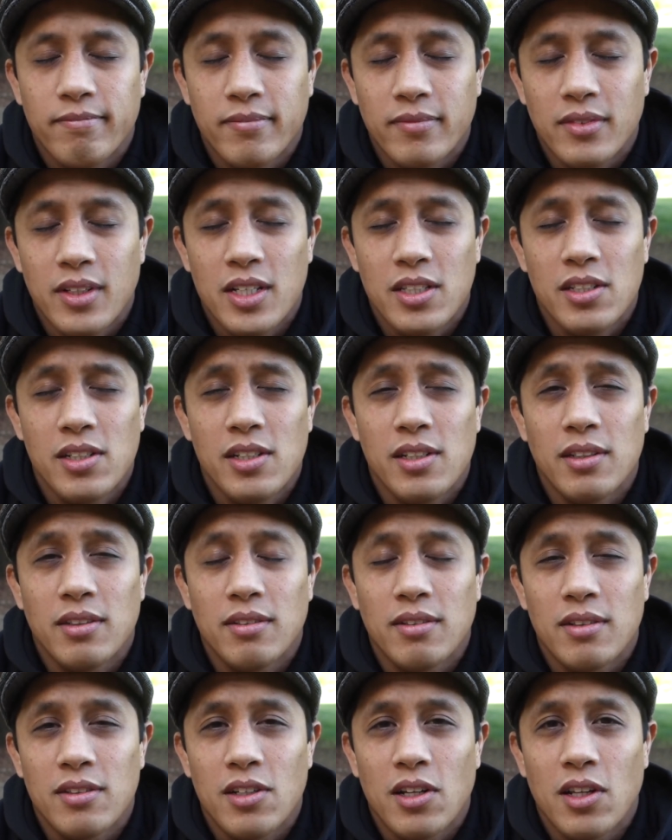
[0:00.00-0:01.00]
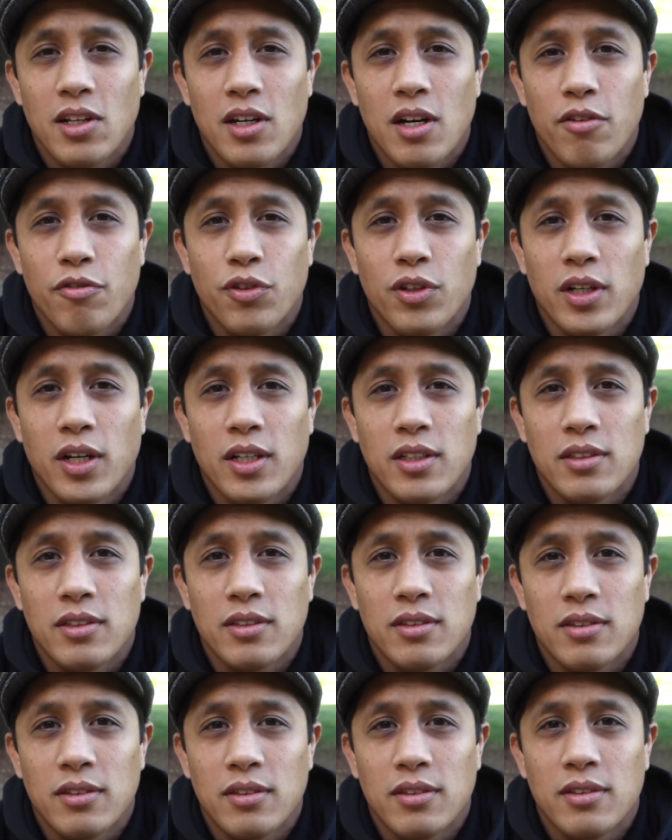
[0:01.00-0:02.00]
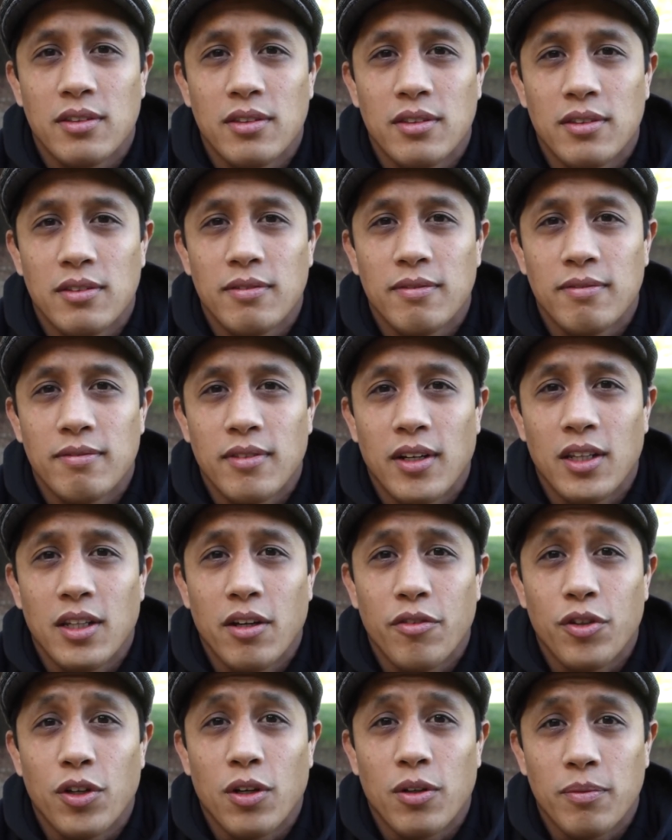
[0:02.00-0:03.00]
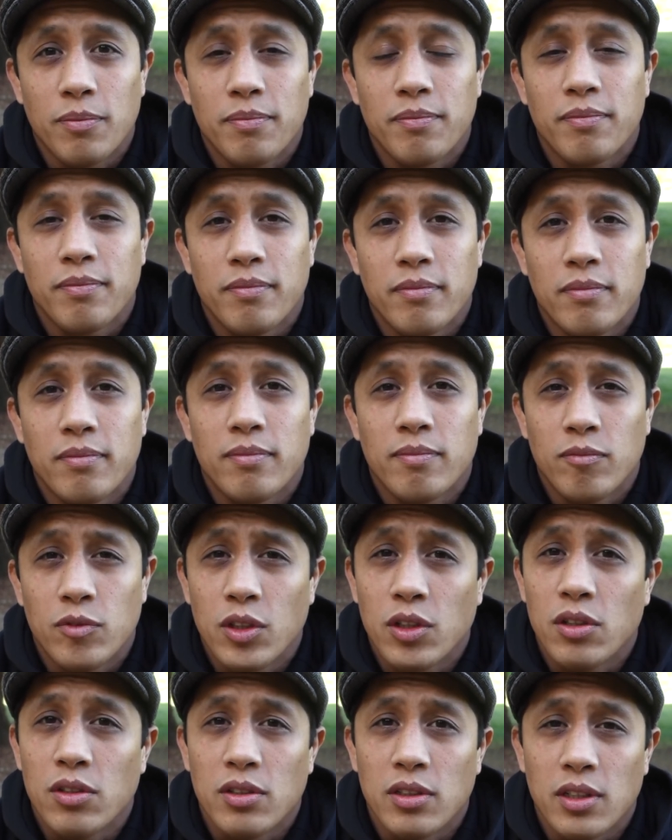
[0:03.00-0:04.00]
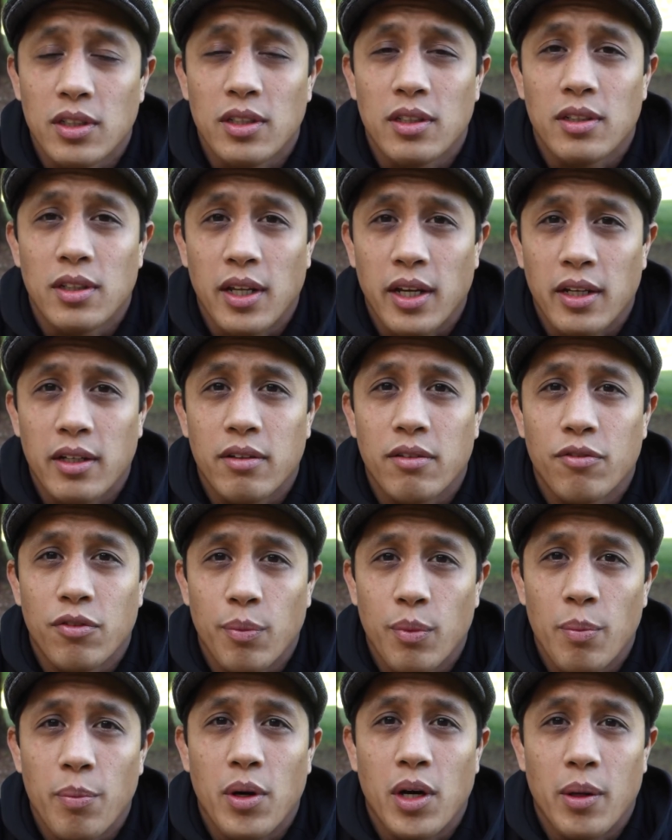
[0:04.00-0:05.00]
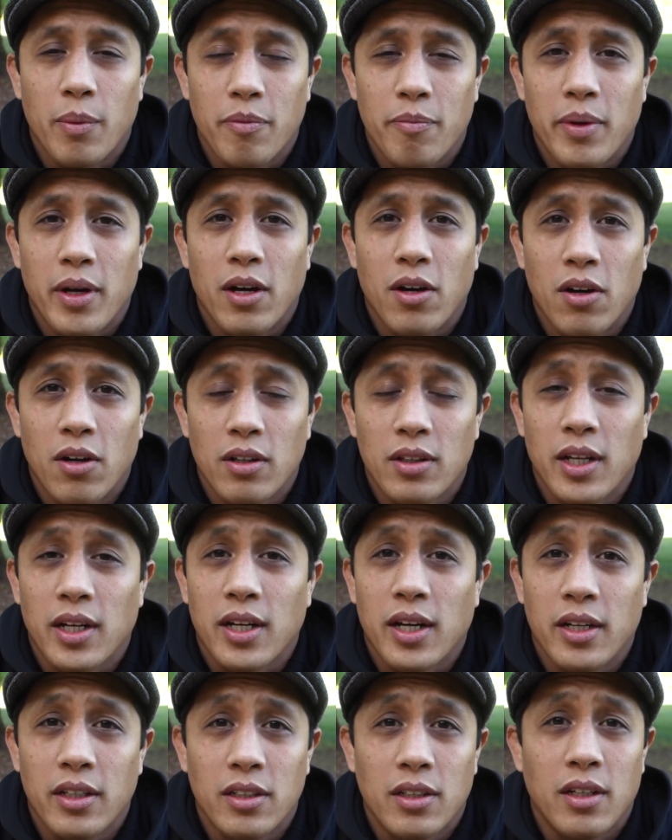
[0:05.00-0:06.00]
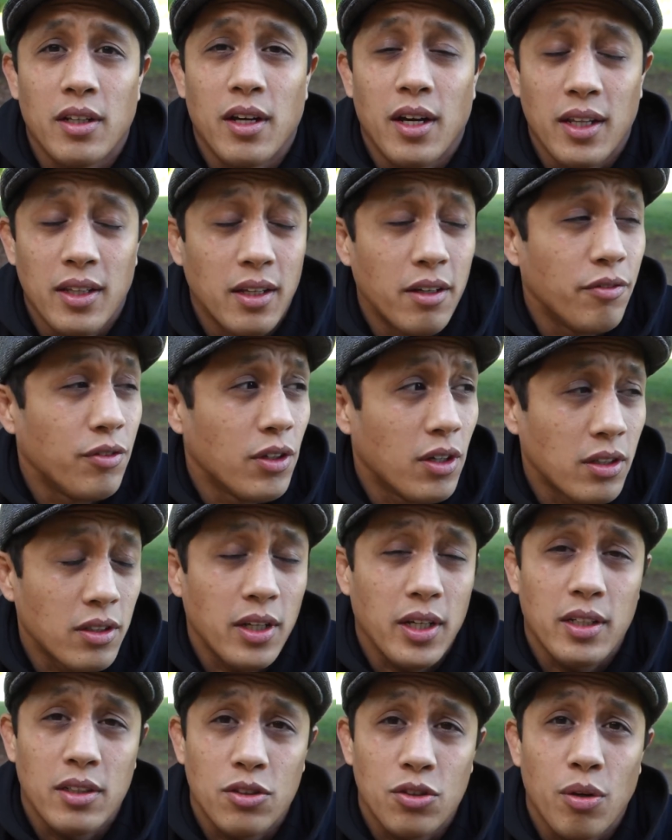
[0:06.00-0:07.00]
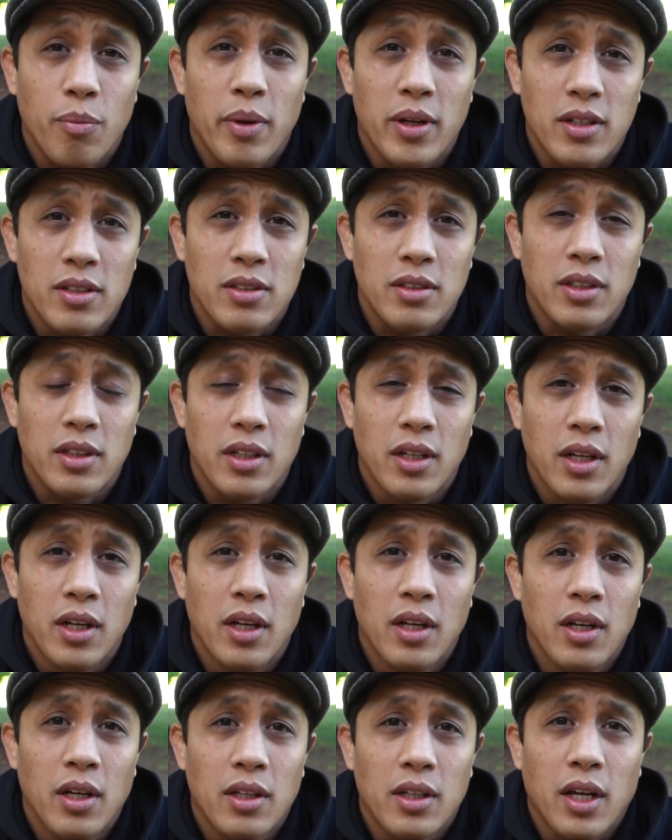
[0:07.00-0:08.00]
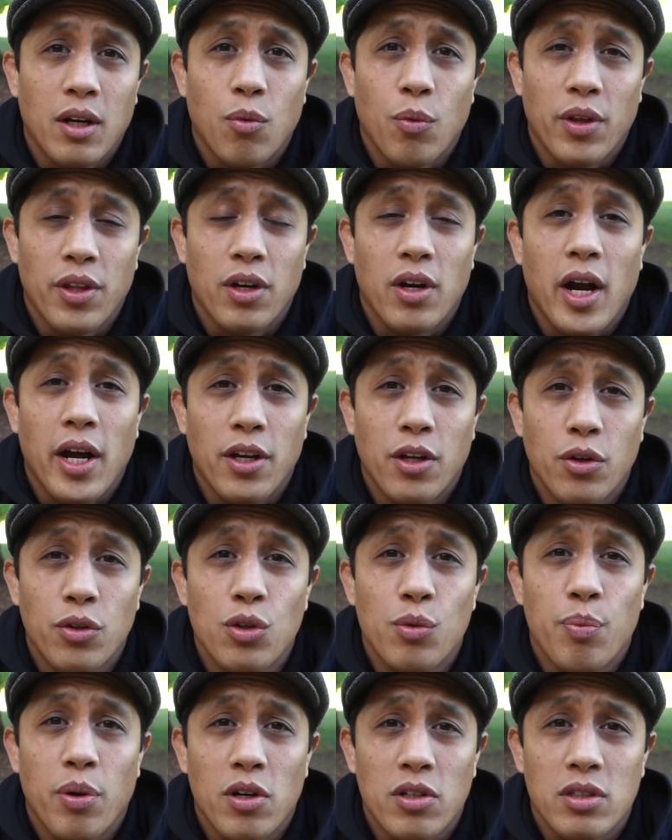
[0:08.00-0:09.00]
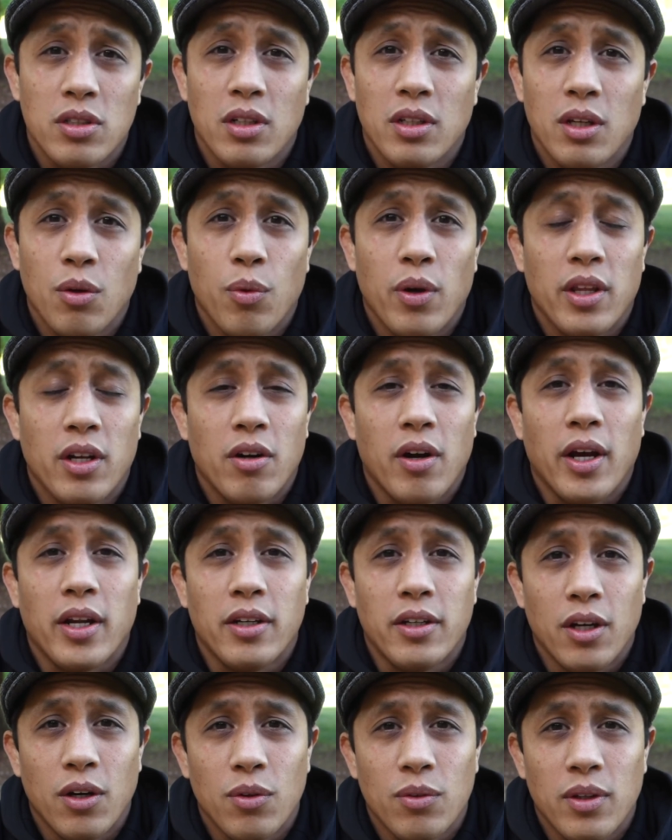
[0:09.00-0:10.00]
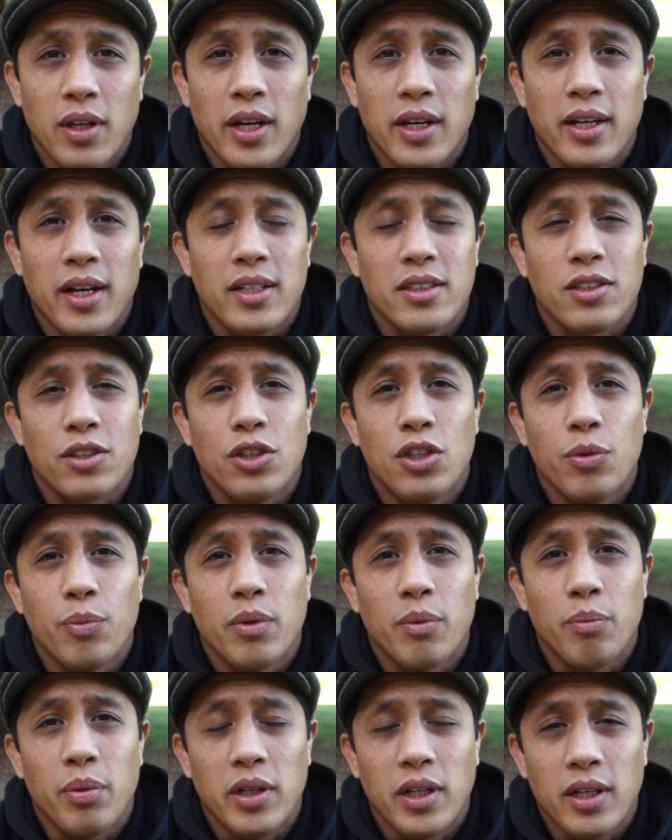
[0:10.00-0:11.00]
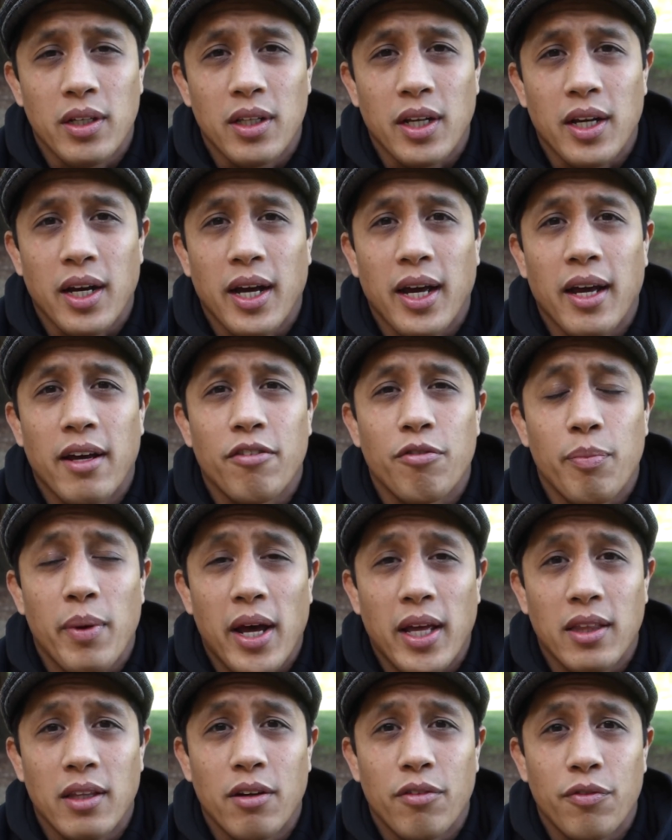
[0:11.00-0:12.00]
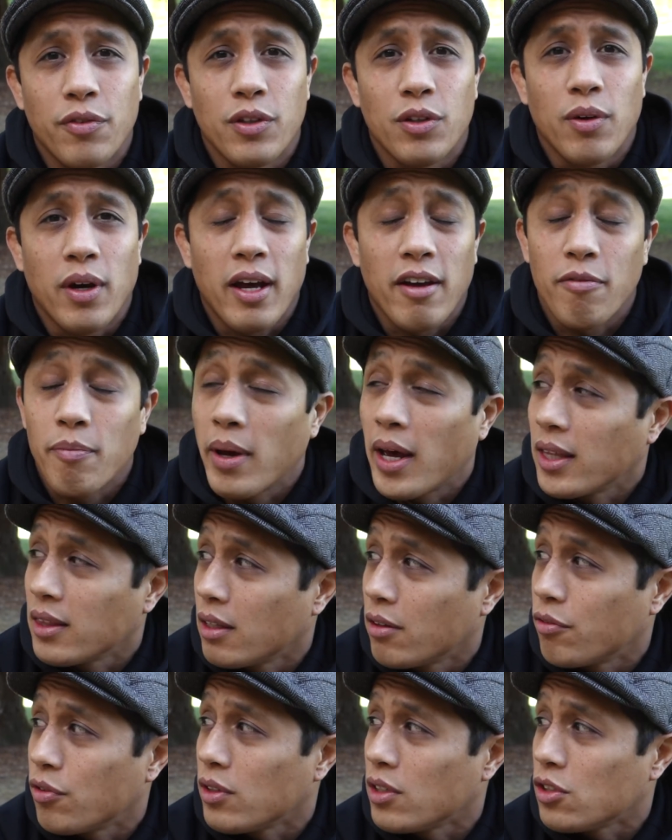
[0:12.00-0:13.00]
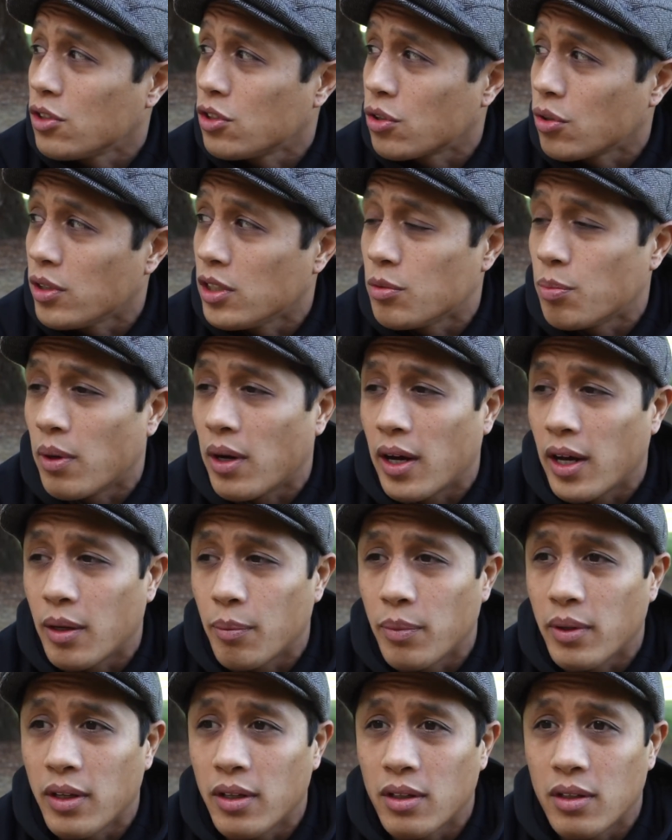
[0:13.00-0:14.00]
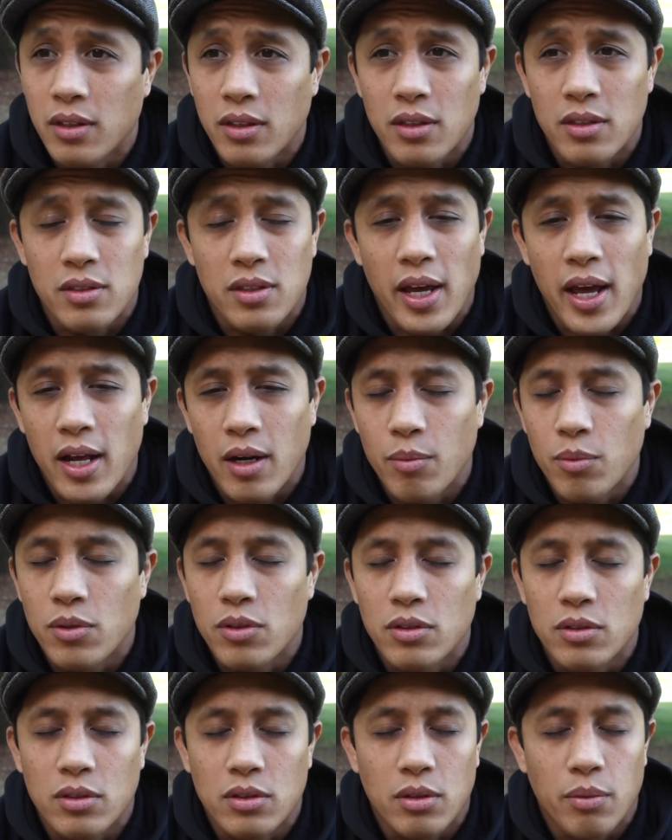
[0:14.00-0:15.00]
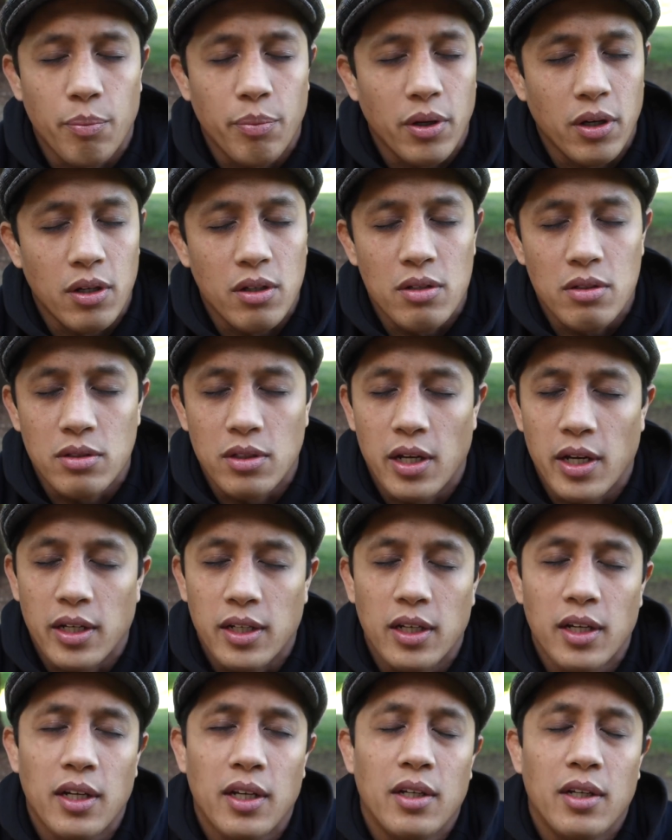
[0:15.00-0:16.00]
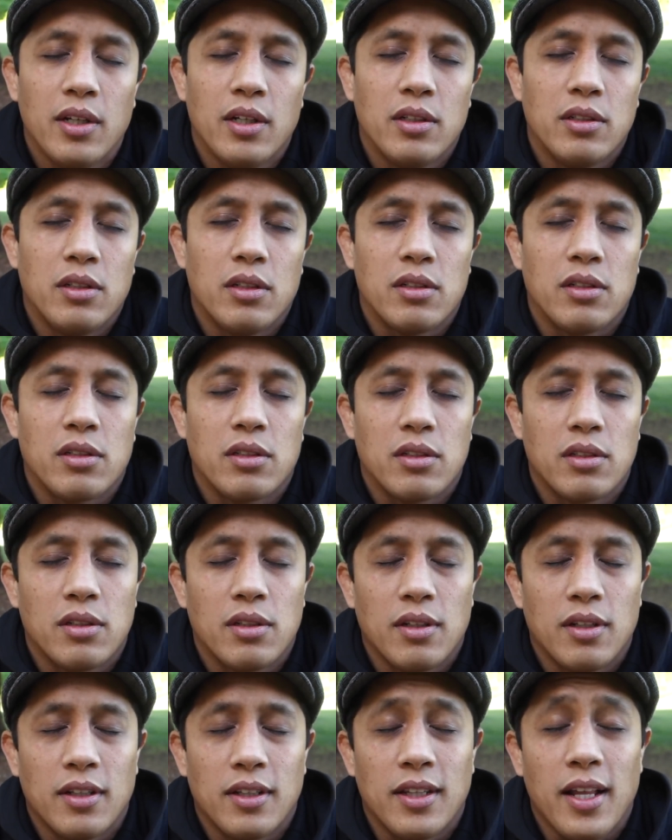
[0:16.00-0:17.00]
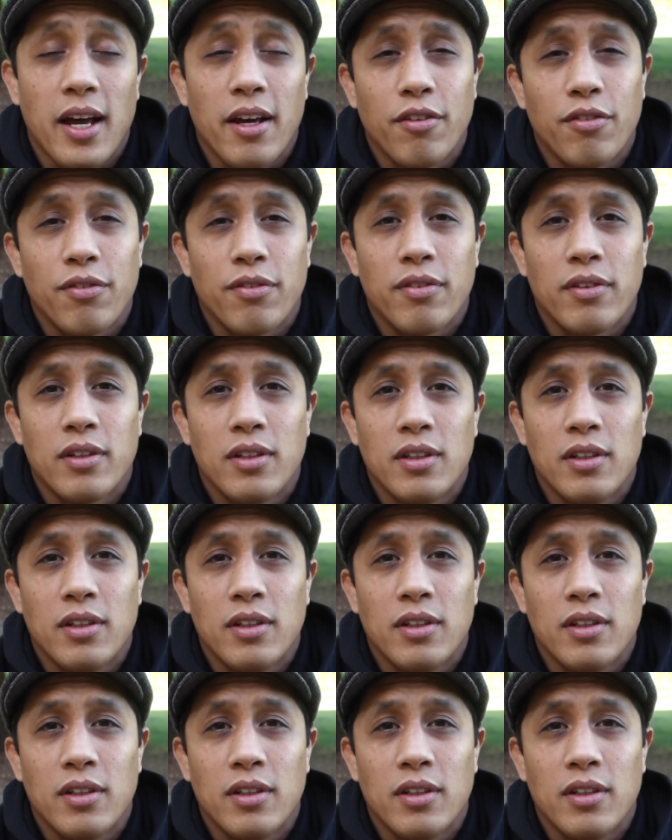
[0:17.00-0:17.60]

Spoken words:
That's it. That's all I got for you guys. I love y'all. Seriously, like, from the bottom of my heart. Like, I love y'all, like, tremendously. Like, whether I know you personally, whether I don't, like, as a human being, like, I have mad love for you. I have mad love for these trees behind me, these animals, the birds, like, just life.